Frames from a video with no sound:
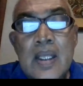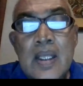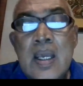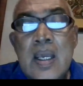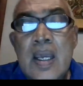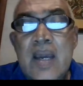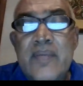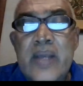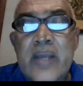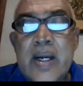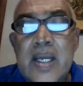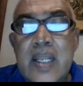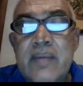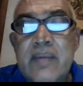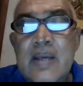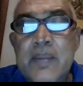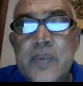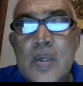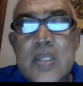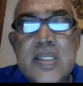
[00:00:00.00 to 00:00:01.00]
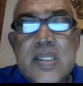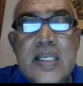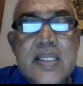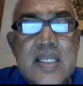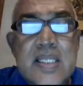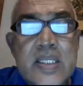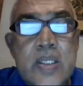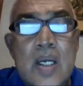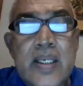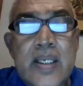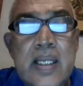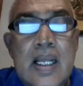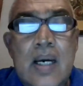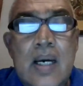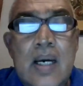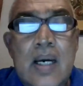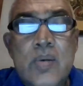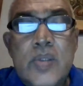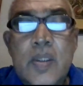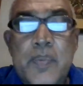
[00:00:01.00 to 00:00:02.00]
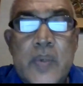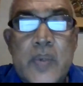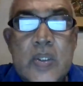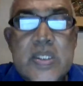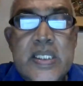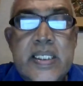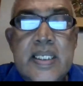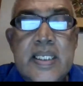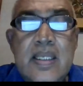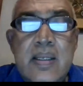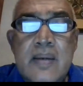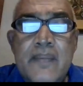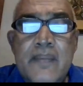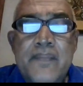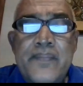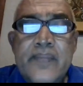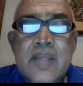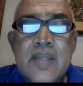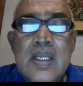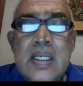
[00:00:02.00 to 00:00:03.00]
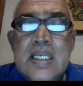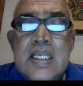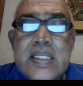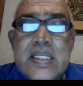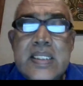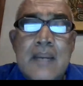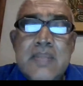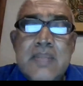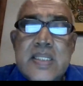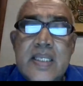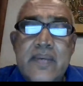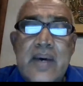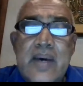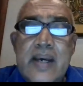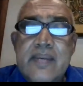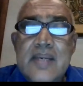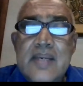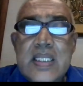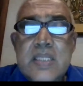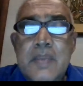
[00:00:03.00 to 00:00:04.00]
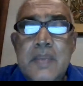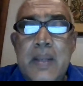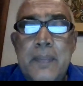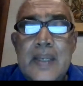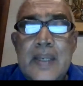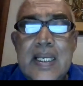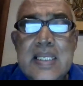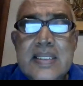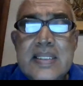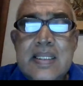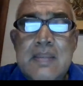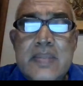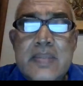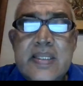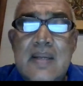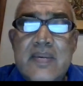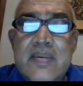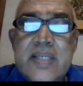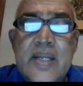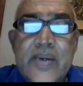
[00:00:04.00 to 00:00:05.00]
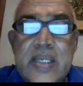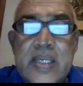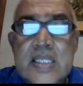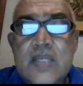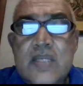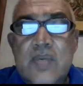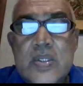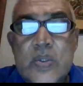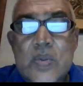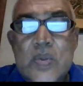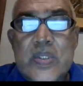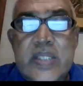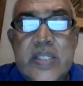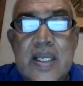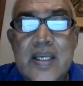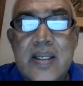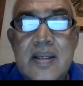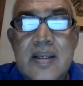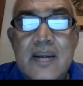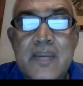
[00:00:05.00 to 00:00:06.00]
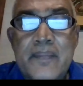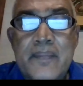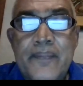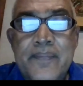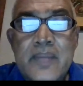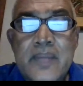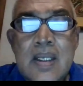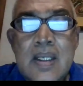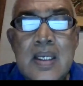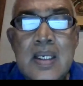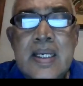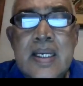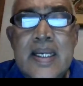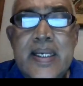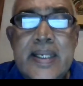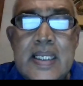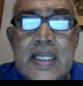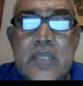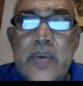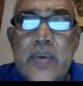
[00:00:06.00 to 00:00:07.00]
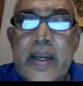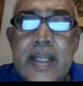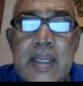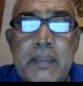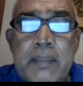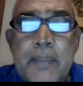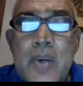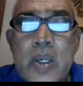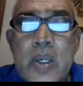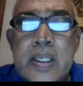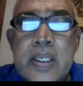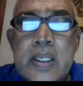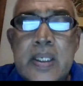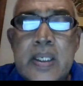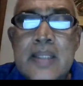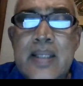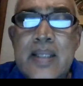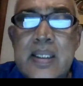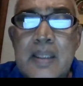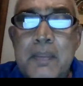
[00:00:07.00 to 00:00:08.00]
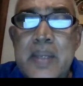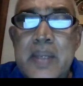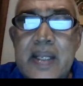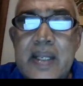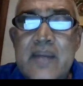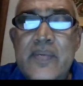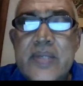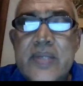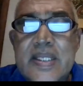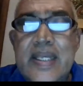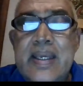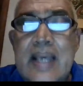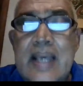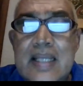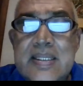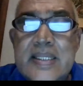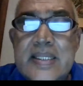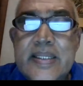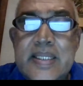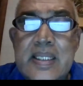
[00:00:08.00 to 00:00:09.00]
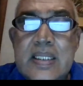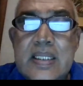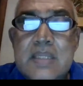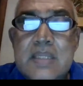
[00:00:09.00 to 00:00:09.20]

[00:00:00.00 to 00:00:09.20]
If the grieving process is not allowed to proceed, some survivors may place themselves at risk for suicide. It is very important that the bereaved seek assistance,